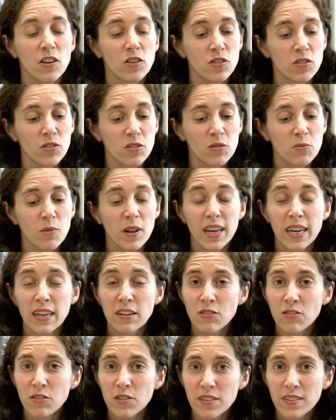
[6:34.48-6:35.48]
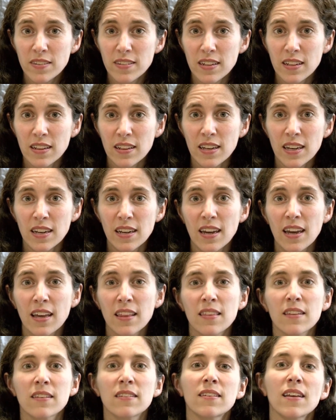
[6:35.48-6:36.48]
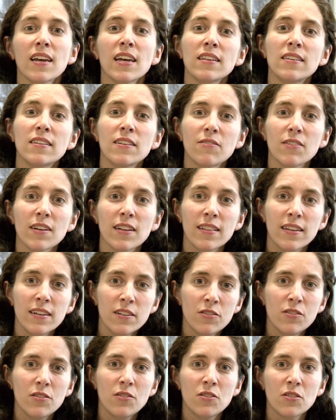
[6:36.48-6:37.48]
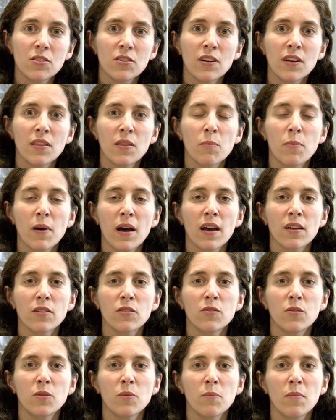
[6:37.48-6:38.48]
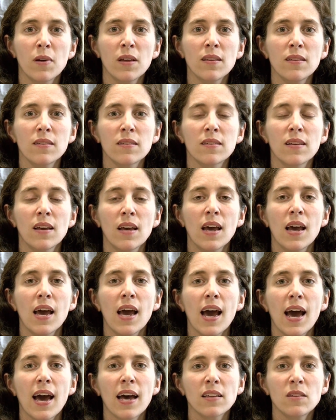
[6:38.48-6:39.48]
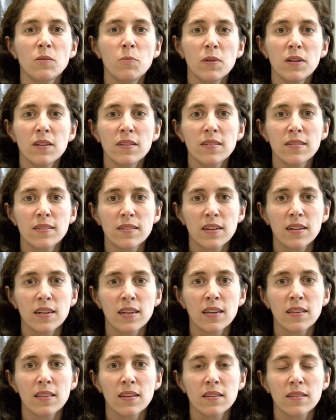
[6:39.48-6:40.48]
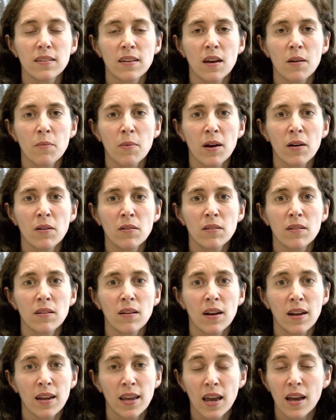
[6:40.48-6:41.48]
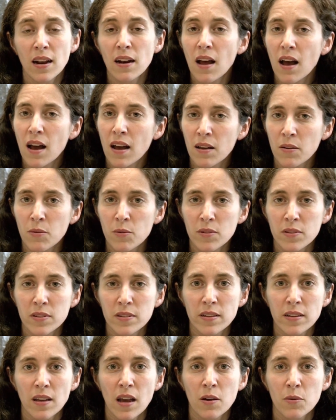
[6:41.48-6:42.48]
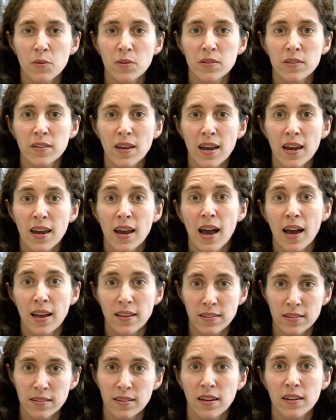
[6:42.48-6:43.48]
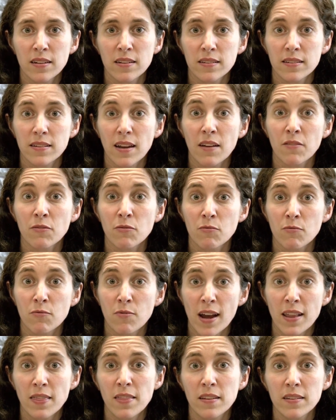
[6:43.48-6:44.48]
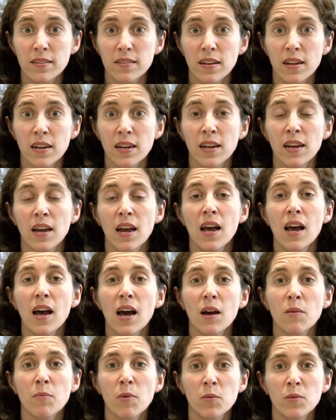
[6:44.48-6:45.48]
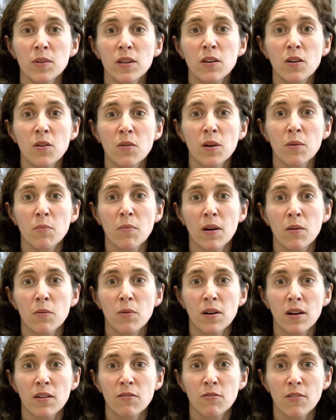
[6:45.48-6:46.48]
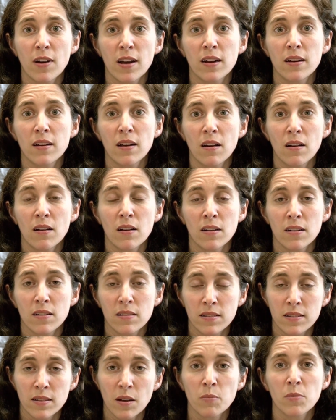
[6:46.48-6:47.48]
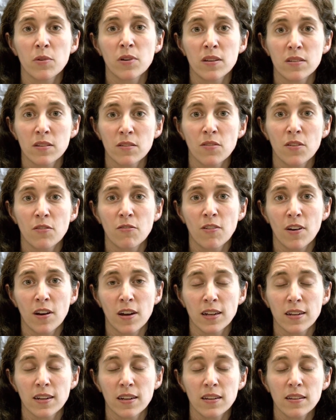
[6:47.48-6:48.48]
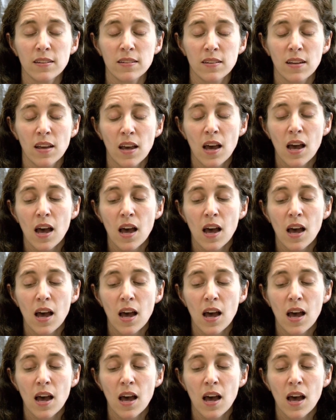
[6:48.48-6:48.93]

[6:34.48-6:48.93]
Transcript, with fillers: Sure. Well, interestingly, in the scientific literature in the past few months has been a study that's come out, and again, I will, I will say, as a scientist, I haven't read the study, I'm only going by what I've read on summaries of the findings,